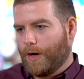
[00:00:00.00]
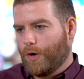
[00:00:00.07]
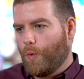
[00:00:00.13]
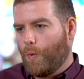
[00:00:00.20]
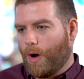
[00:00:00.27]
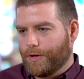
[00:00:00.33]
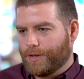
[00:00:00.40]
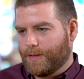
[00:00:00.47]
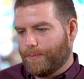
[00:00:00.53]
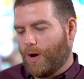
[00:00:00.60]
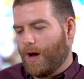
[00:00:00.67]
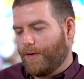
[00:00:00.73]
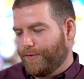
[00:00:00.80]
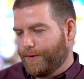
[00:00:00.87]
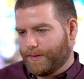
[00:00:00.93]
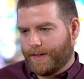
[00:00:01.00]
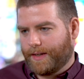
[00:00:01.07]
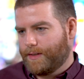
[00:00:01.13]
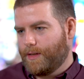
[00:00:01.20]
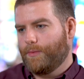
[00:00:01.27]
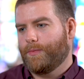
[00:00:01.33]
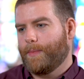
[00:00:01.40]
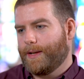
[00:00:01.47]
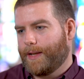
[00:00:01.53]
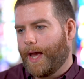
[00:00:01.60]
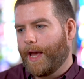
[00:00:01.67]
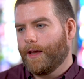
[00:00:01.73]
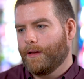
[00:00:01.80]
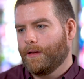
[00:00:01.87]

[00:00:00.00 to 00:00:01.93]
Go wash them off and then just like continue with my day.